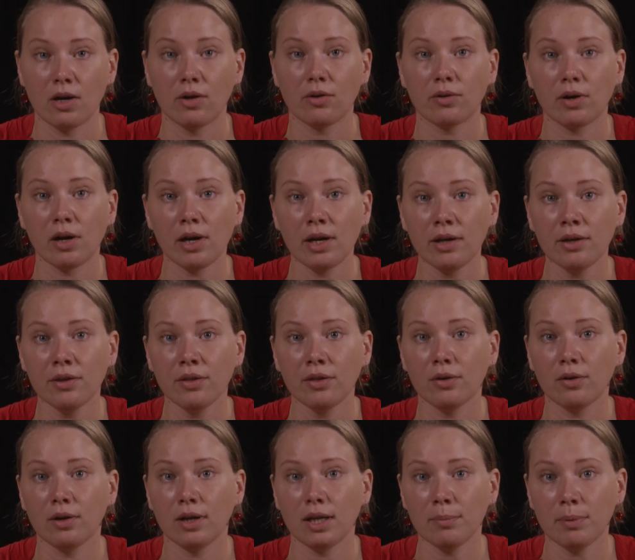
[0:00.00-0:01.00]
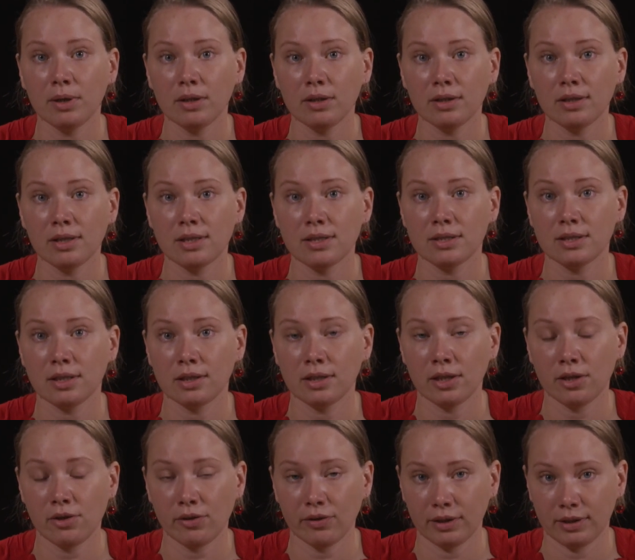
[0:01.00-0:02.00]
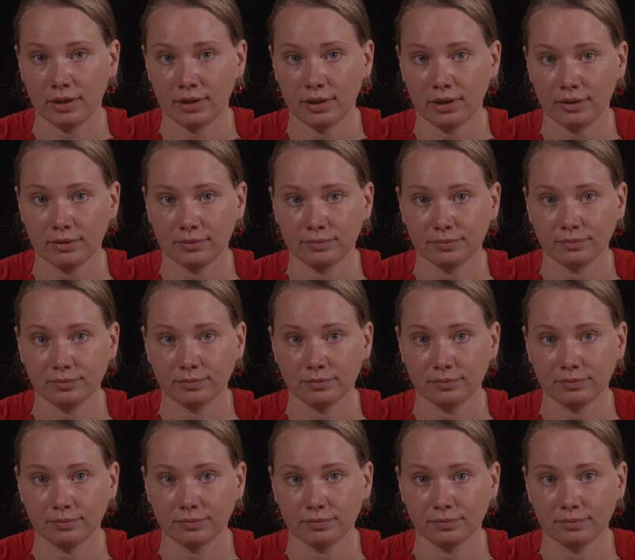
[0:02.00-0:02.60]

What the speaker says: right to liberty and security,